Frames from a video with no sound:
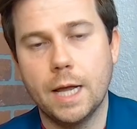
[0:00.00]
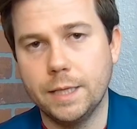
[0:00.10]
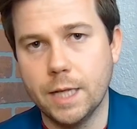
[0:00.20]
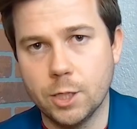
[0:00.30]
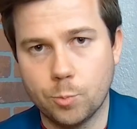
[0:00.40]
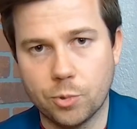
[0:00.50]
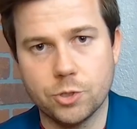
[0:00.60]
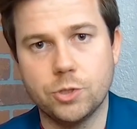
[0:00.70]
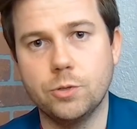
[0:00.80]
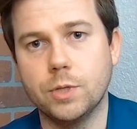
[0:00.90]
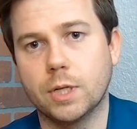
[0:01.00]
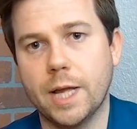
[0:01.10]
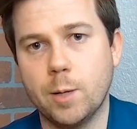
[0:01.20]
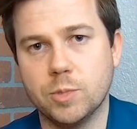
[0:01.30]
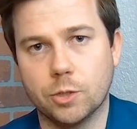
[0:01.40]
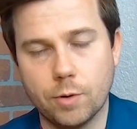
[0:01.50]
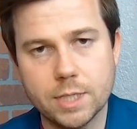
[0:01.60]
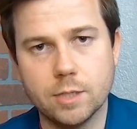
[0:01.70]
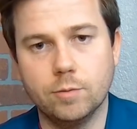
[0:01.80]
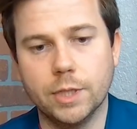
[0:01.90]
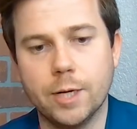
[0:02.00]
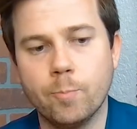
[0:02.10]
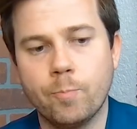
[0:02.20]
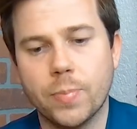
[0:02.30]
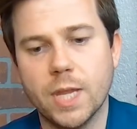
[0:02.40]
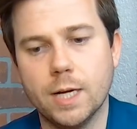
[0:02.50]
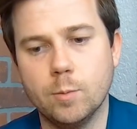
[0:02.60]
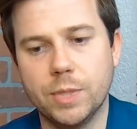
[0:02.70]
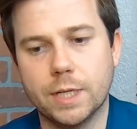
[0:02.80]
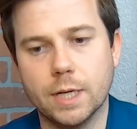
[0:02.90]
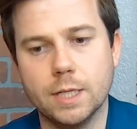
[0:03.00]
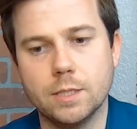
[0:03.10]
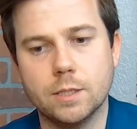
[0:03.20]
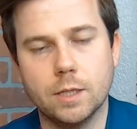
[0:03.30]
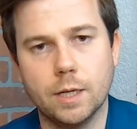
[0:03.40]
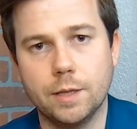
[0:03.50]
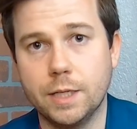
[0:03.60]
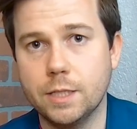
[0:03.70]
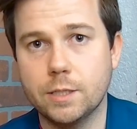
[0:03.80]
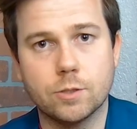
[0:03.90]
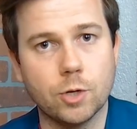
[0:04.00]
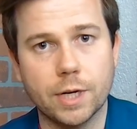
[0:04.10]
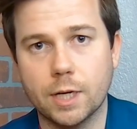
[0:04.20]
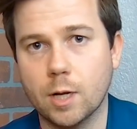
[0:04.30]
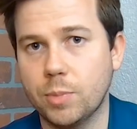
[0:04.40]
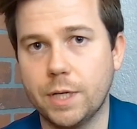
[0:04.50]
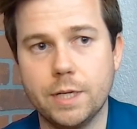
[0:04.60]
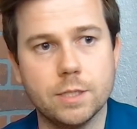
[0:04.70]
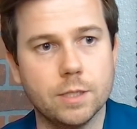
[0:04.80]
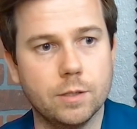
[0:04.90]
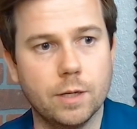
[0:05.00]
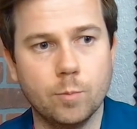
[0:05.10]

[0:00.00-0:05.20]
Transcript: and then to pursue the claims aggressively, because these trucking companies and